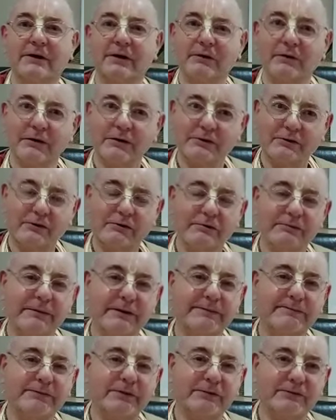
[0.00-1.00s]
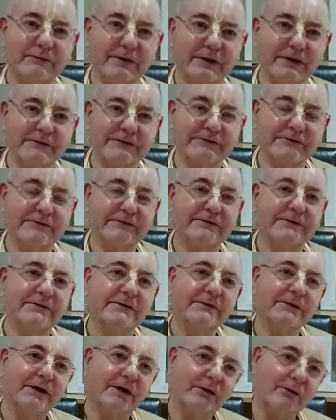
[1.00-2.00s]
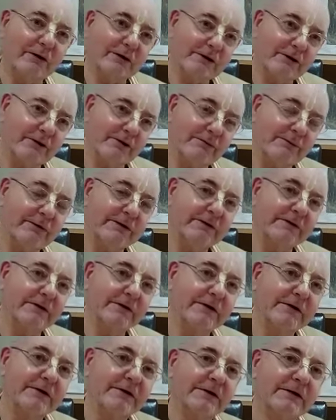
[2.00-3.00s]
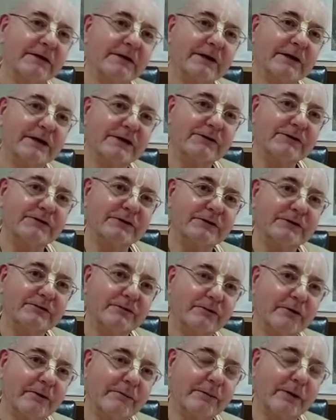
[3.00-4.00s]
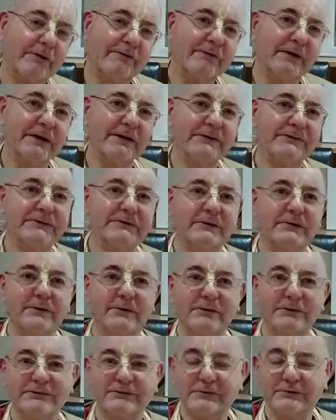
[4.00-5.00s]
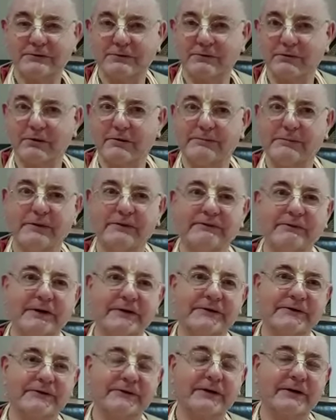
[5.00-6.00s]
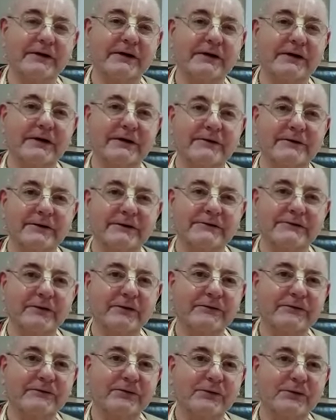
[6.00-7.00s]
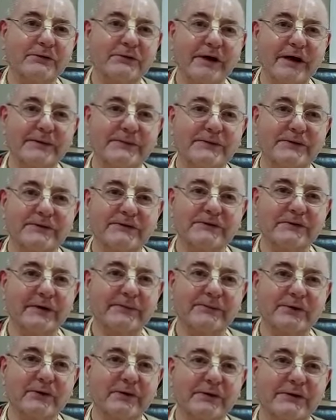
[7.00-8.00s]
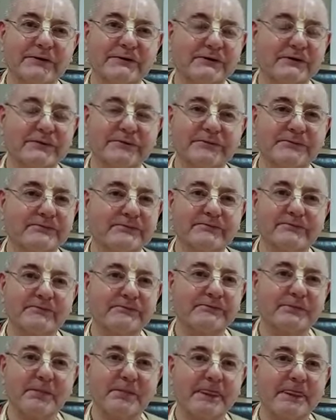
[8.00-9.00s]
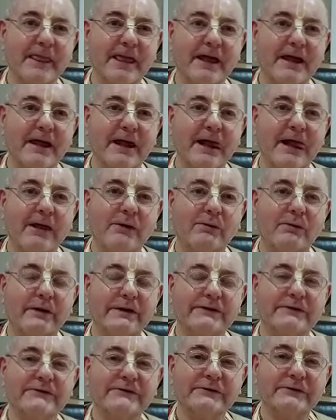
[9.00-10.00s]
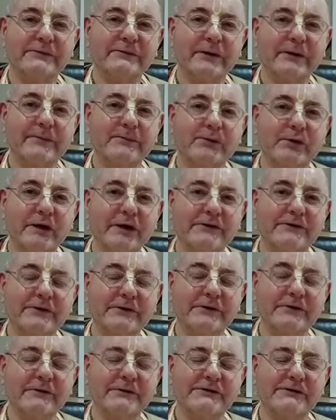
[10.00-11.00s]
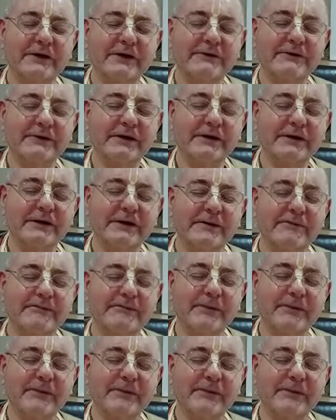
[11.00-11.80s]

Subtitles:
or it could have been Pravas, or it could have been Kinchidura Pravas or Sadura Pravas. These are the 4 types of separation. We can simply pray to Lord Chaitanya